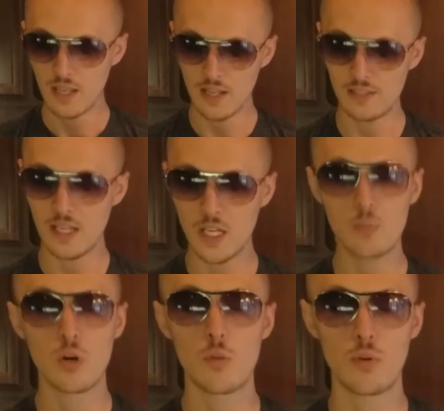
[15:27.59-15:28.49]
It's
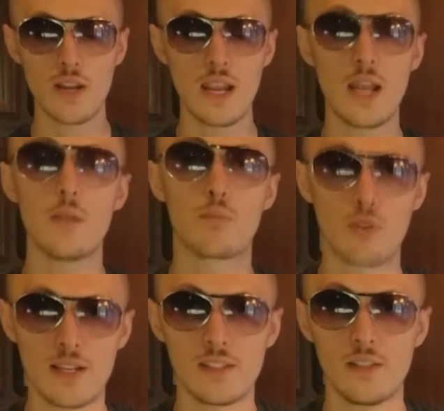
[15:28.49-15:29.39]
inappropriate and
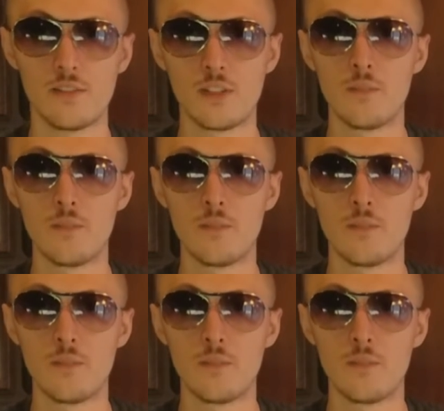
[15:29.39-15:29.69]
oppressive.